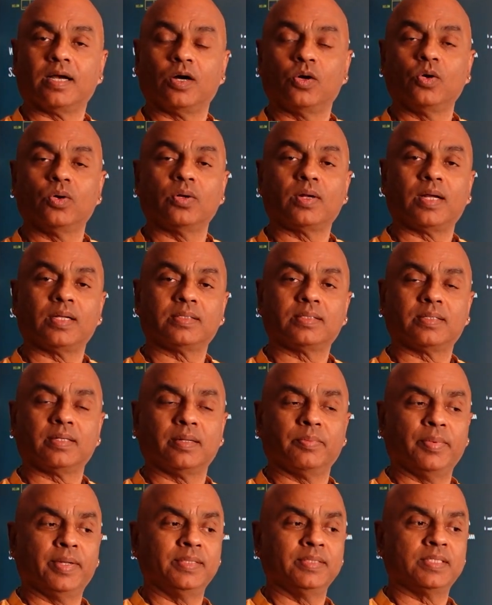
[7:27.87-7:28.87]

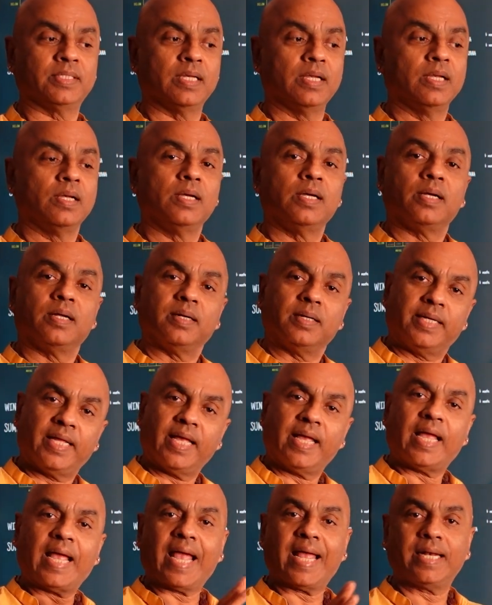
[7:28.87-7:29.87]
Ahoratra means
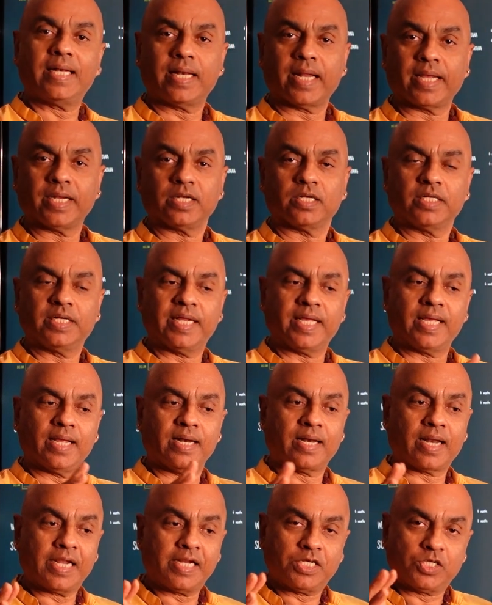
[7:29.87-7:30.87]
day and night. Day
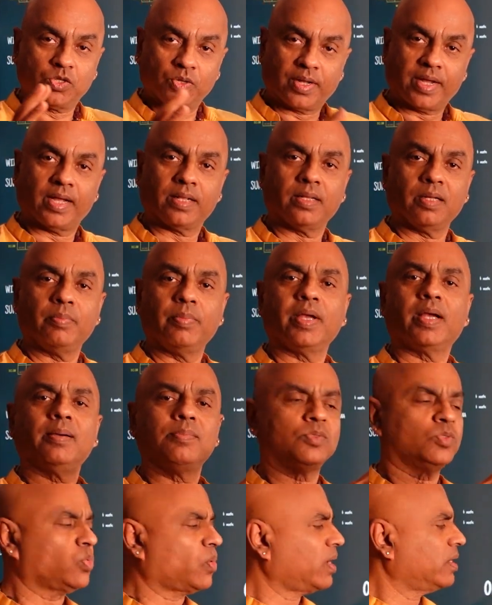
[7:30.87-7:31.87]
and night together
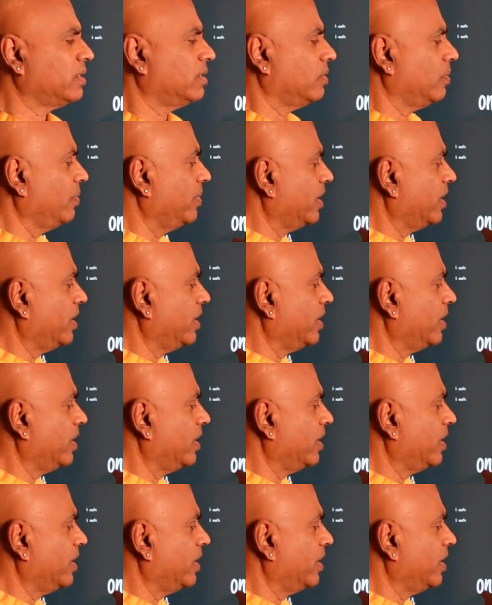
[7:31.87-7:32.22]
becomes one.